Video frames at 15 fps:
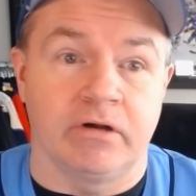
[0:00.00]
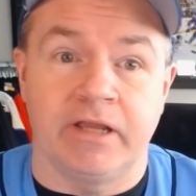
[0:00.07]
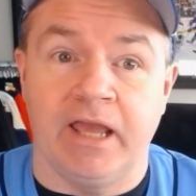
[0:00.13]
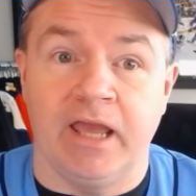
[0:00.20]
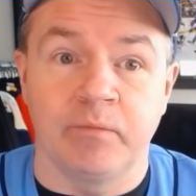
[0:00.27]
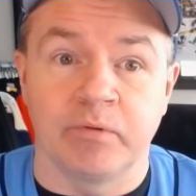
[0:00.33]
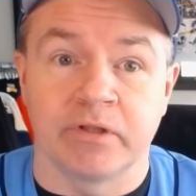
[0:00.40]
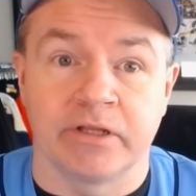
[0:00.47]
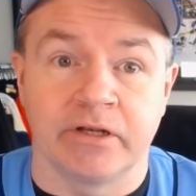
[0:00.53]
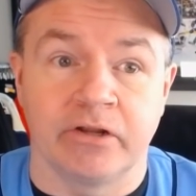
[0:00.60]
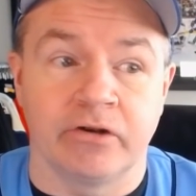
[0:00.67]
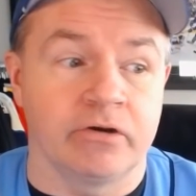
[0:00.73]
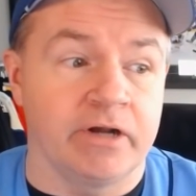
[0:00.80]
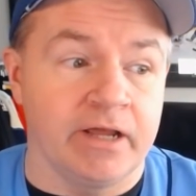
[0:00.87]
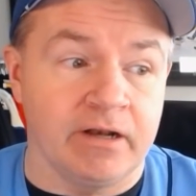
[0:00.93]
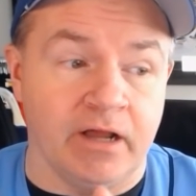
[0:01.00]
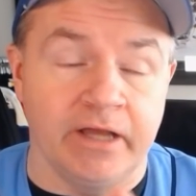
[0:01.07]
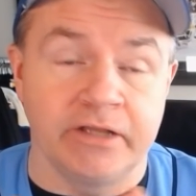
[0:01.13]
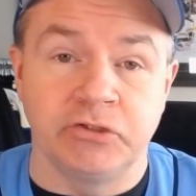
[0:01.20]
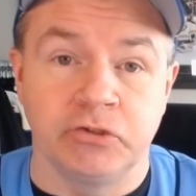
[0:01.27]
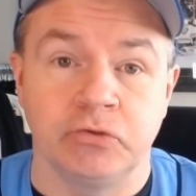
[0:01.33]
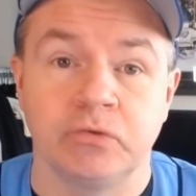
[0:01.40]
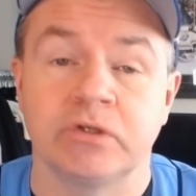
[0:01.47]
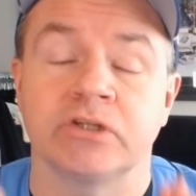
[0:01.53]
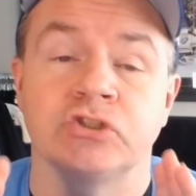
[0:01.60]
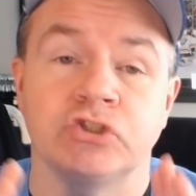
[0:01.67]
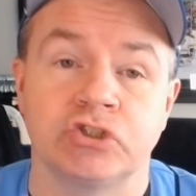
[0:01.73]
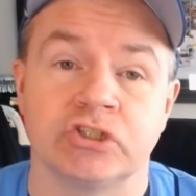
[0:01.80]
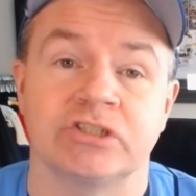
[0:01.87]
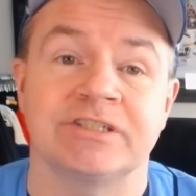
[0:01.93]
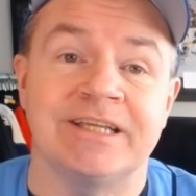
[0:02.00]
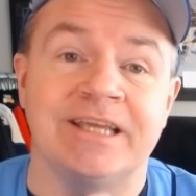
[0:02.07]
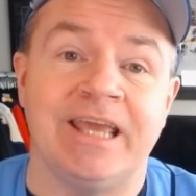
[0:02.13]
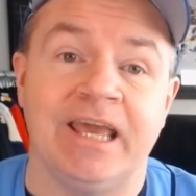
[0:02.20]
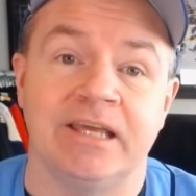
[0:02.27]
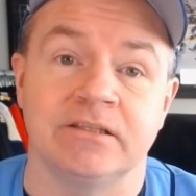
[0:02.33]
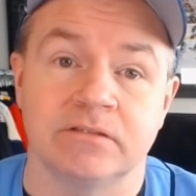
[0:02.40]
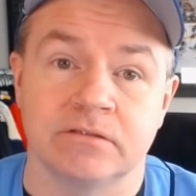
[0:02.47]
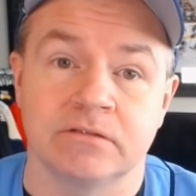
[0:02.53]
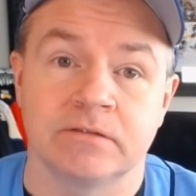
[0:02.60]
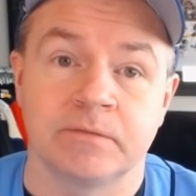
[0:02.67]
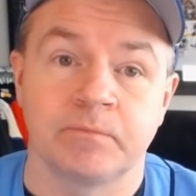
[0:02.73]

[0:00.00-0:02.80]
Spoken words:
cable and internet, I do, because just in case